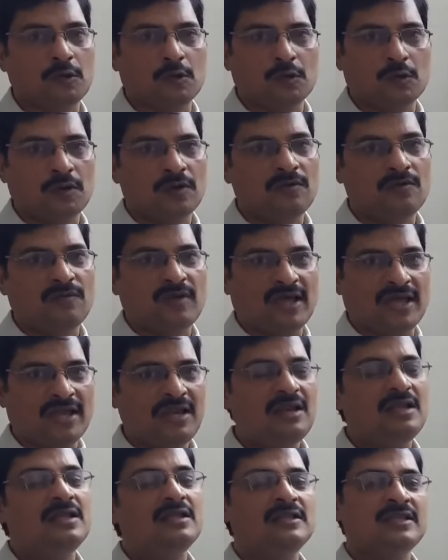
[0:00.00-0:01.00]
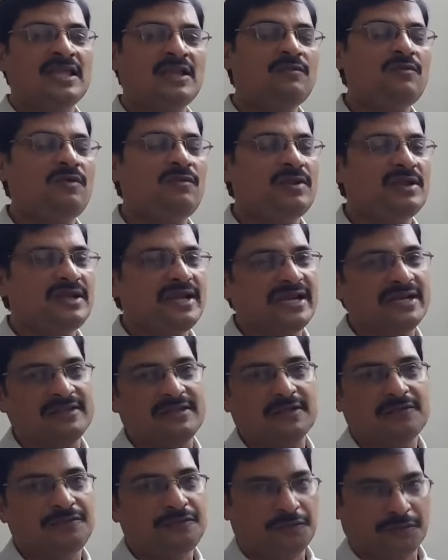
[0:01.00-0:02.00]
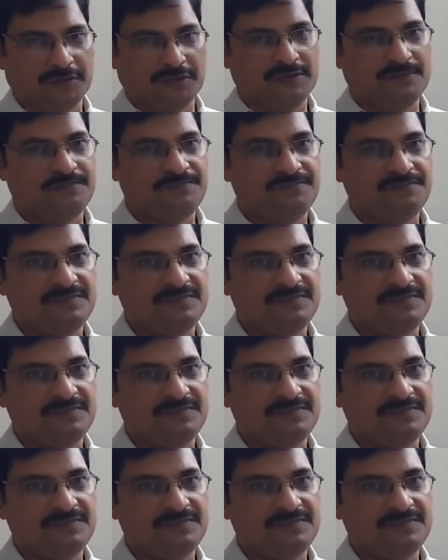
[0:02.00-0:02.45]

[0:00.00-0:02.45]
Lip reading: grown well, then we will get the food.